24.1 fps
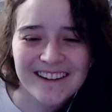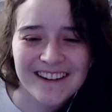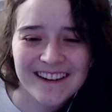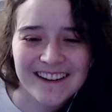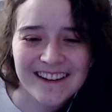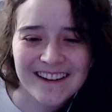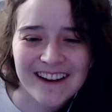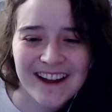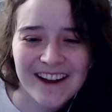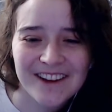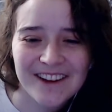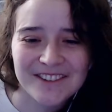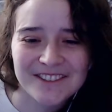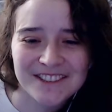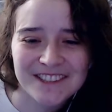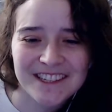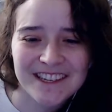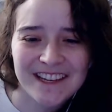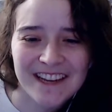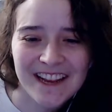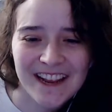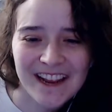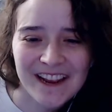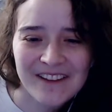an
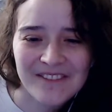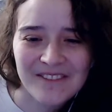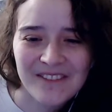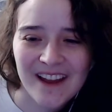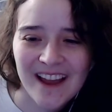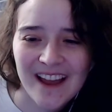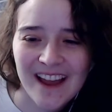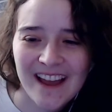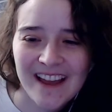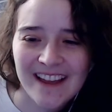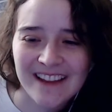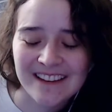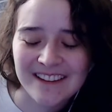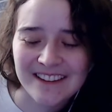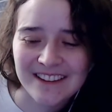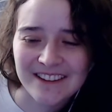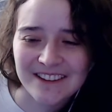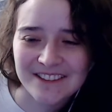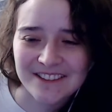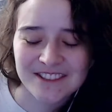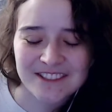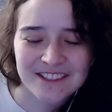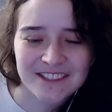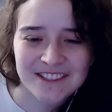LG game and
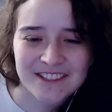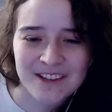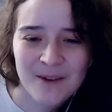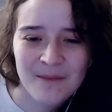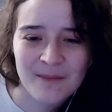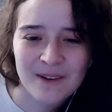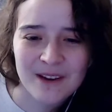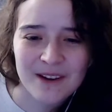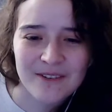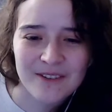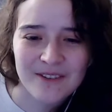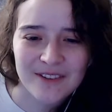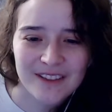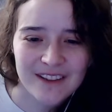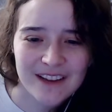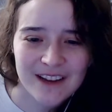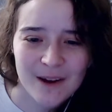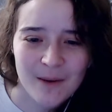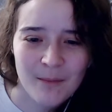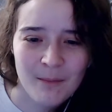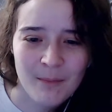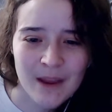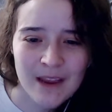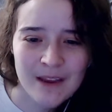there's just somebody with,
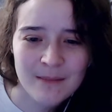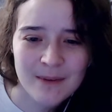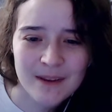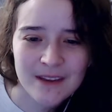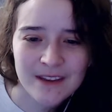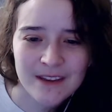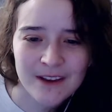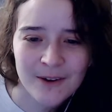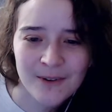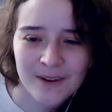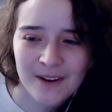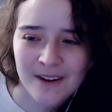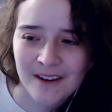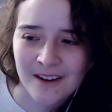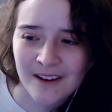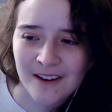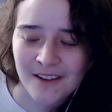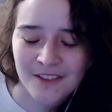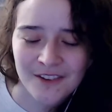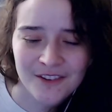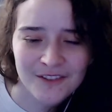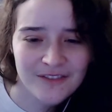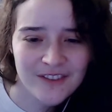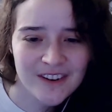like, a baby Yoda
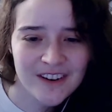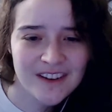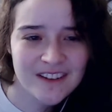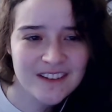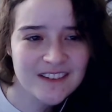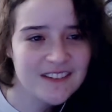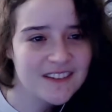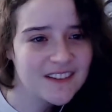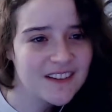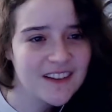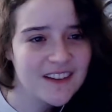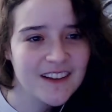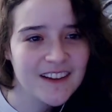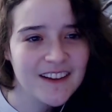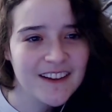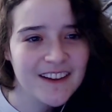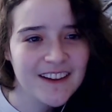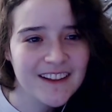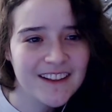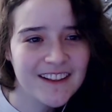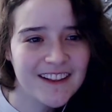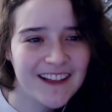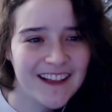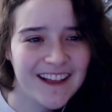on their face.
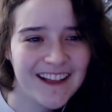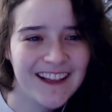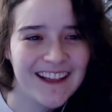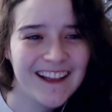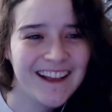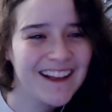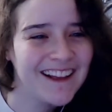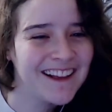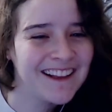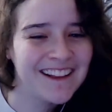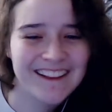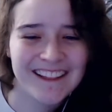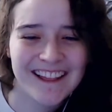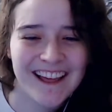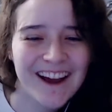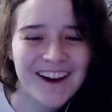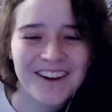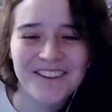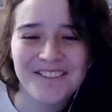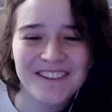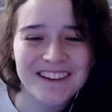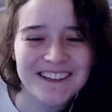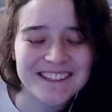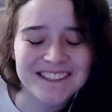Like,
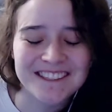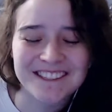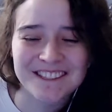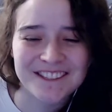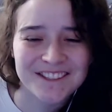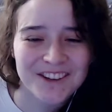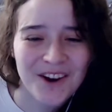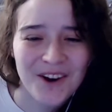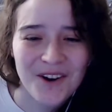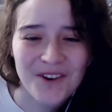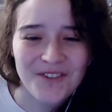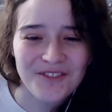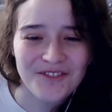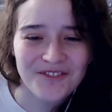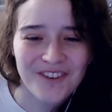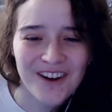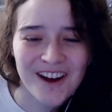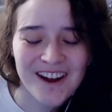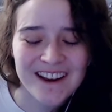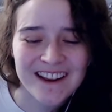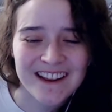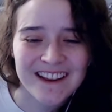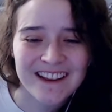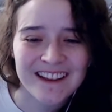that would be so
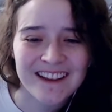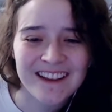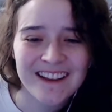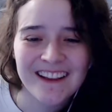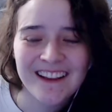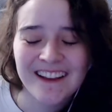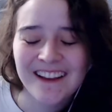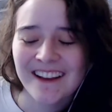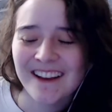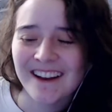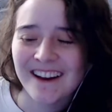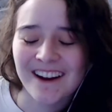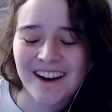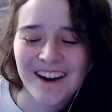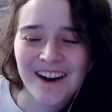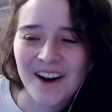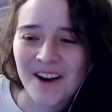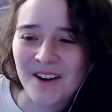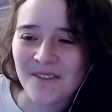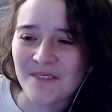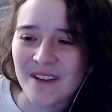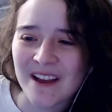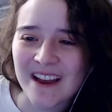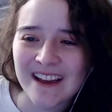funny.
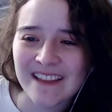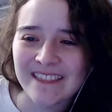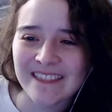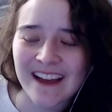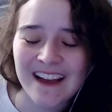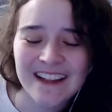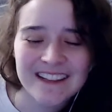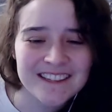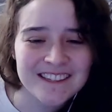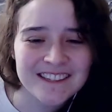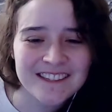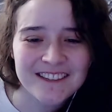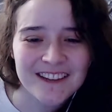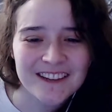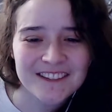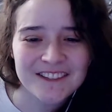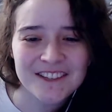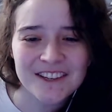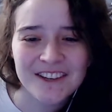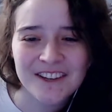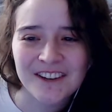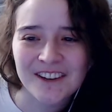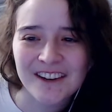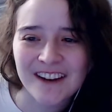Oh man, that's
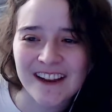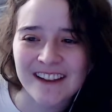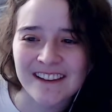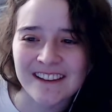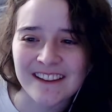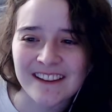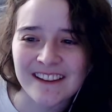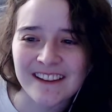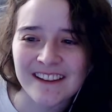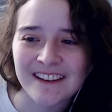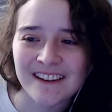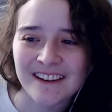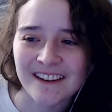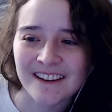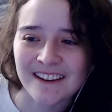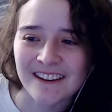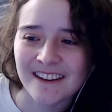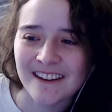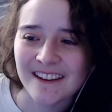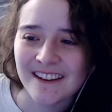such a good idea.